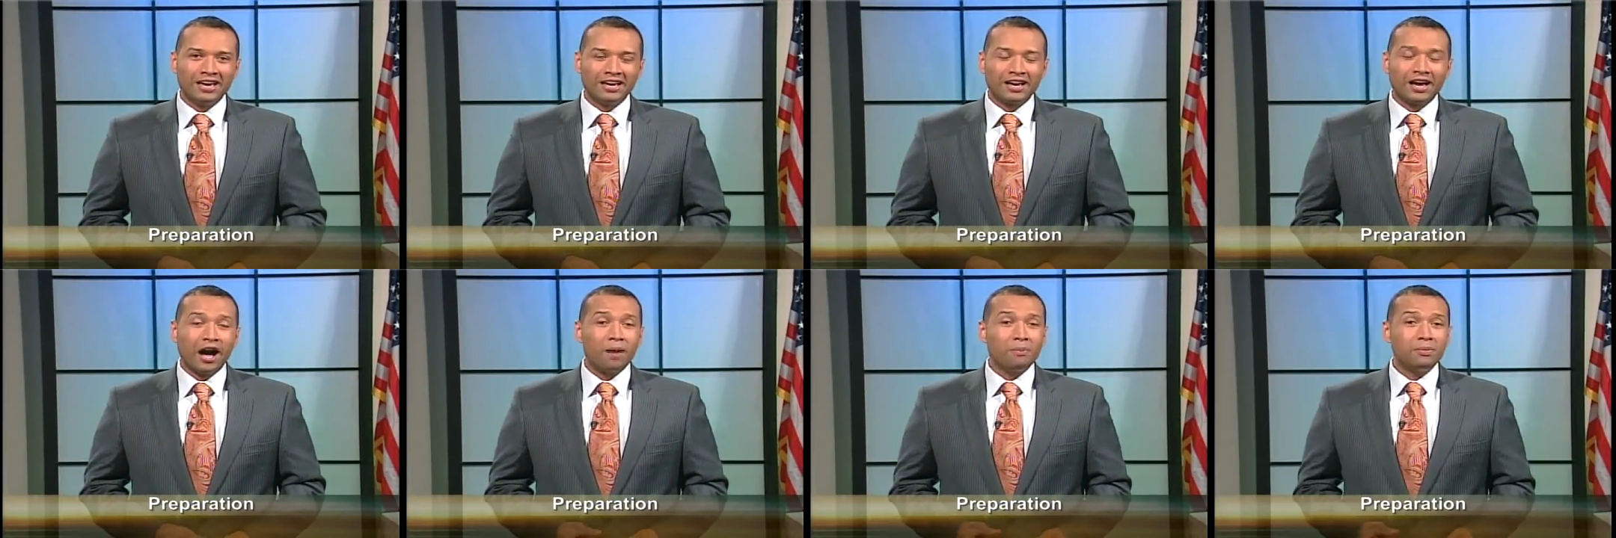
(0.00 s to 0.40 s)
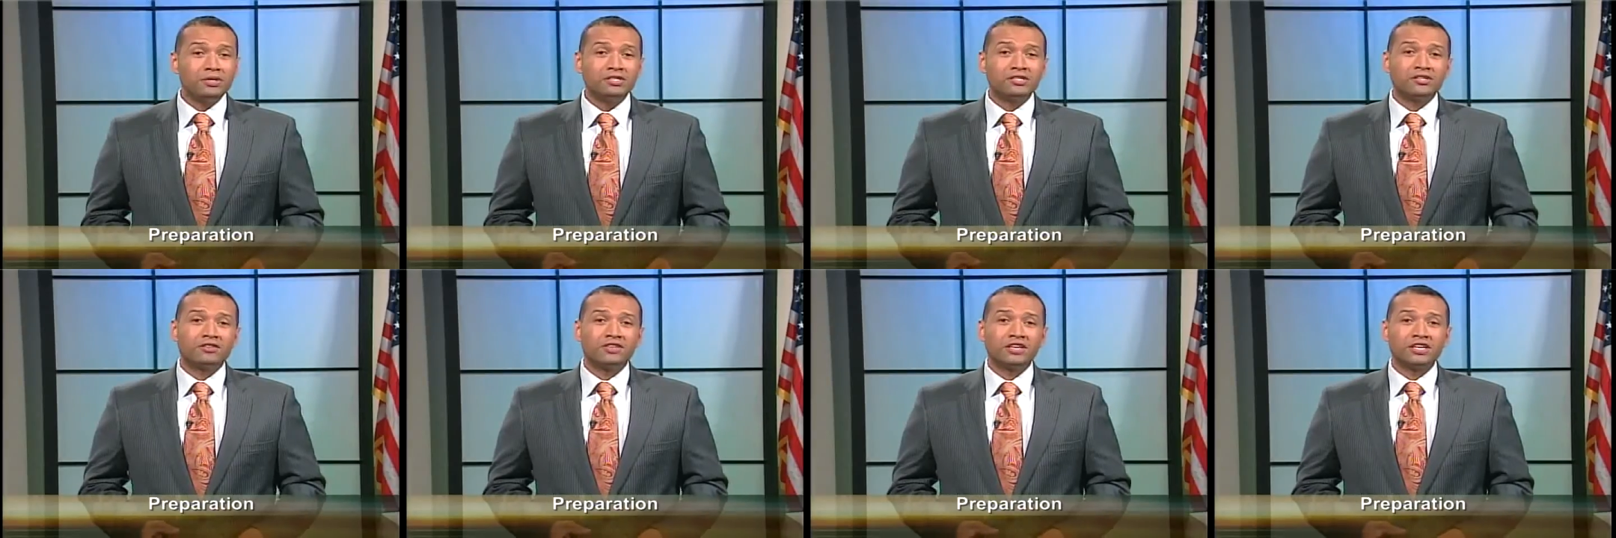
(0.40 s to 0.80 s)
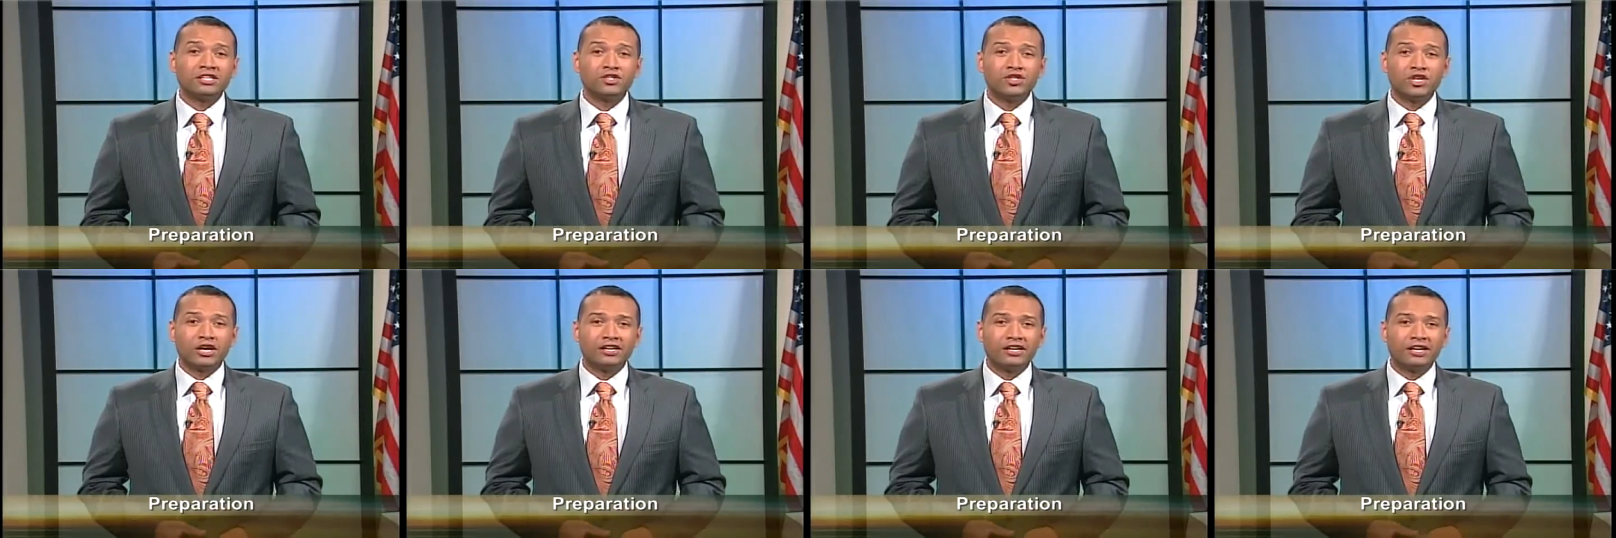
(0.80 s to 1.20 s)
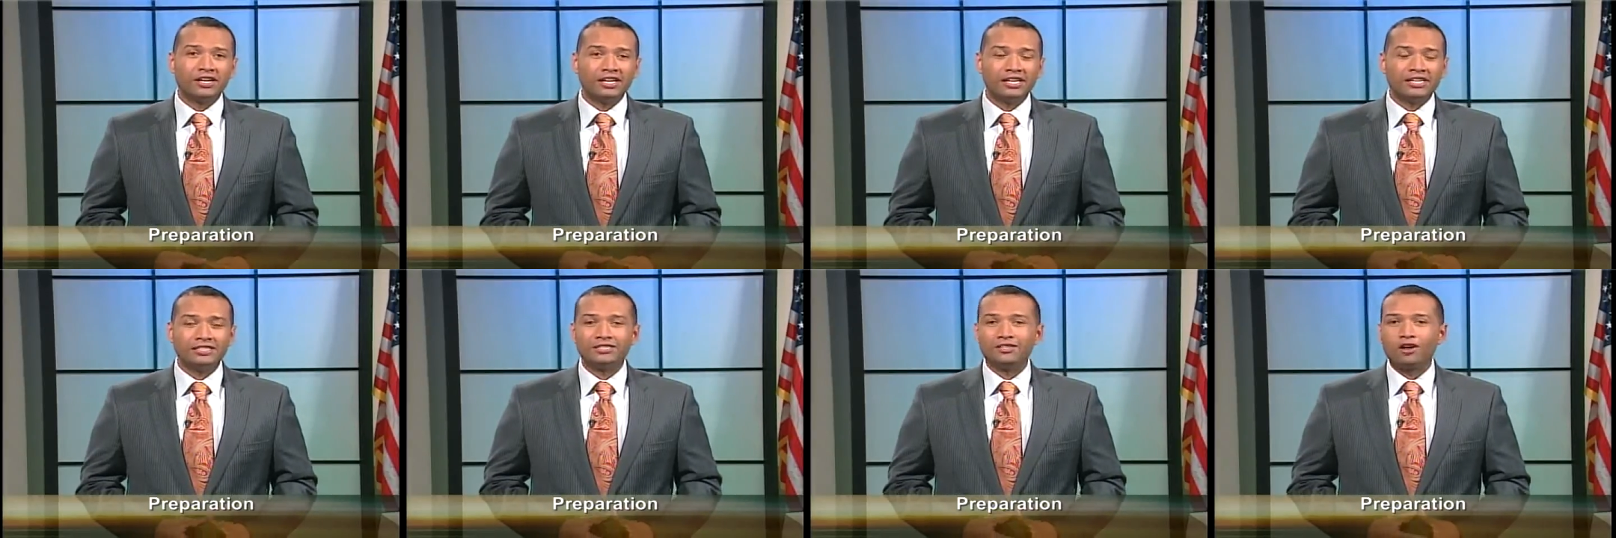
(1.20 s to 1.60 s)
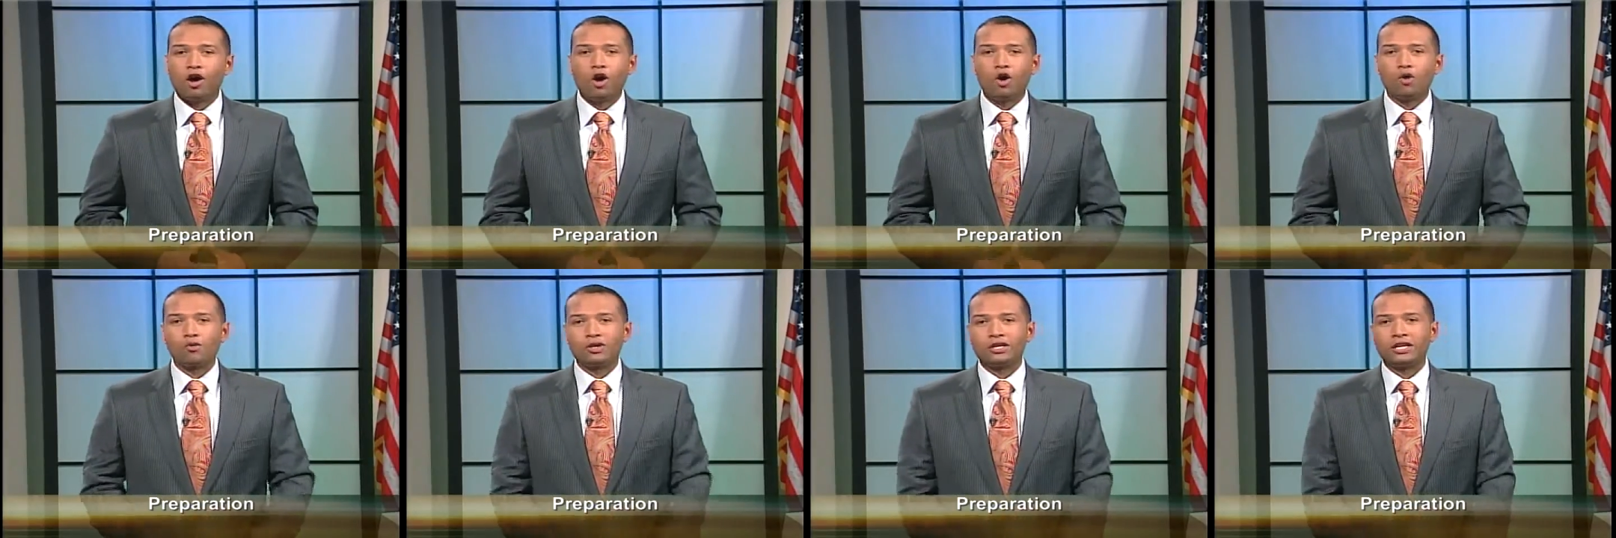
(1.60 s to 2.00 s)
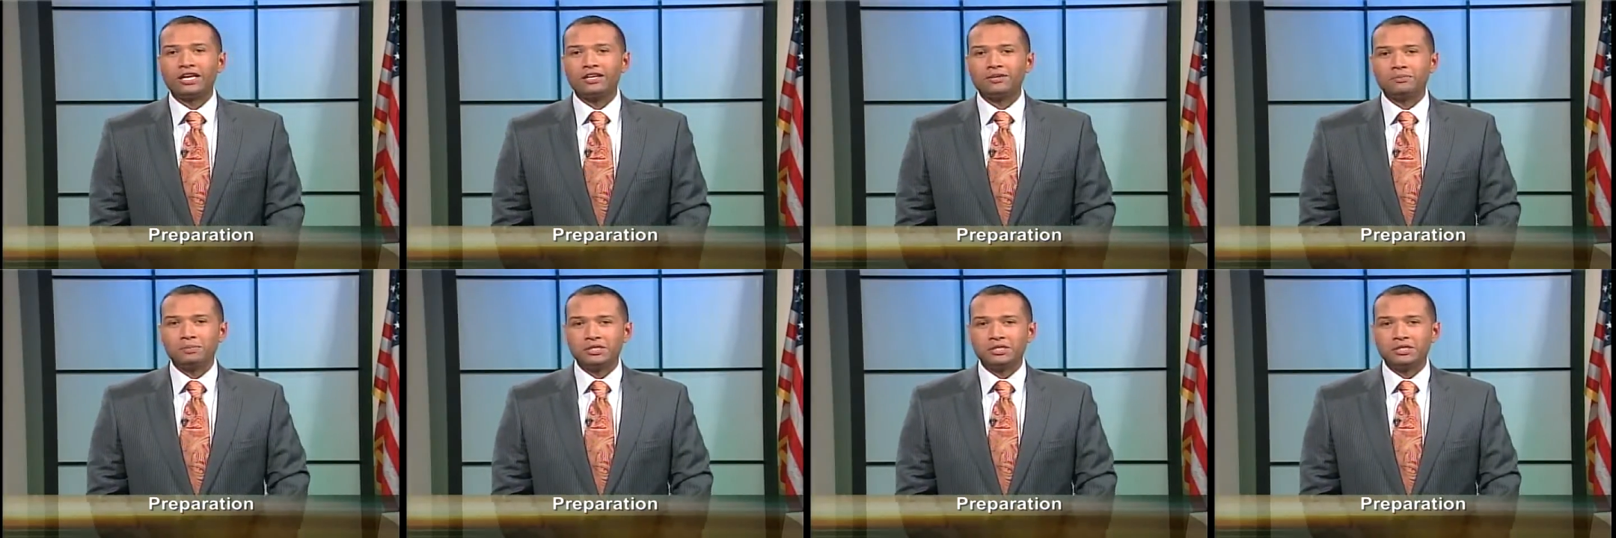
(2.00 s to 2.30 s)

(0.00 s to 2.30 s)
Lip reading: Copies of the agenda and all related